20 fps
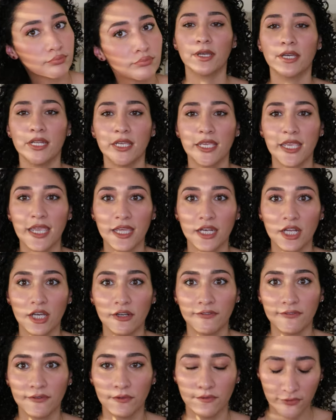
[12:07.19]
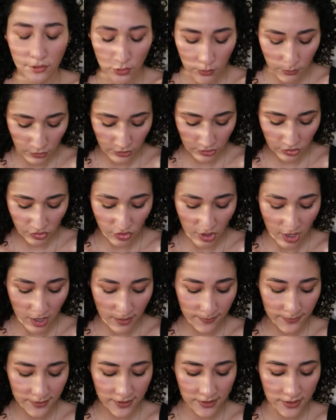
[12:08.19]
I'm gonna get a few more
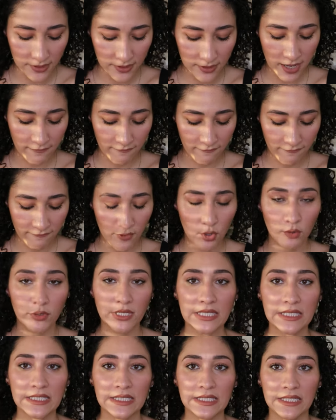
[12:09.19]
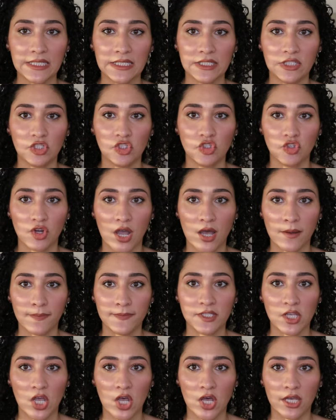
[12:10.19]
drops and focus these
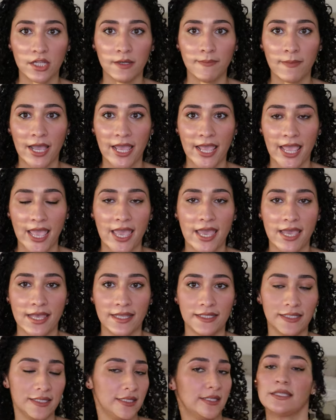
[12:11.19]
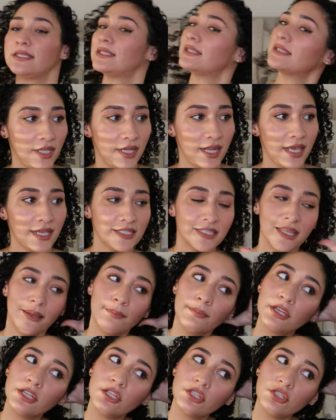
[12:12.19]
drops on my ends. The next thing
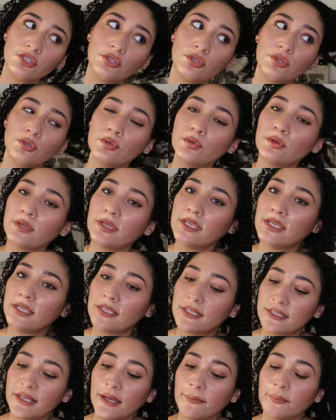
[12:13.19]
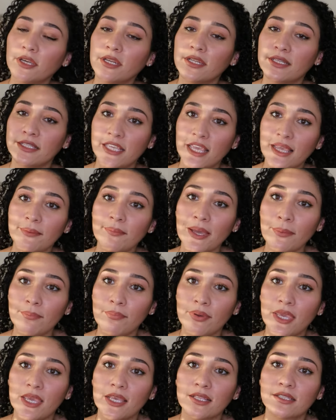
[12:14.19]
I'm gonna do is I'm gonna take my
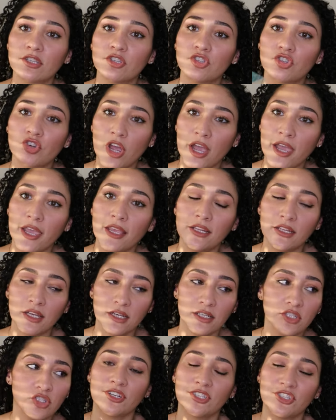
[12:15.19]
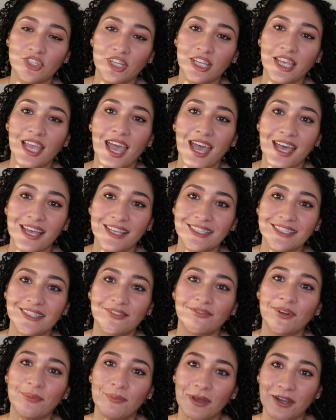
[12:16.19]
pick to try and scrunch the cast
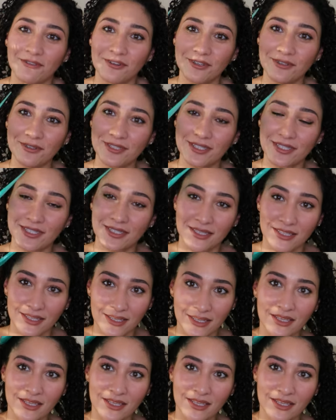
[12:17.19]
from my roots.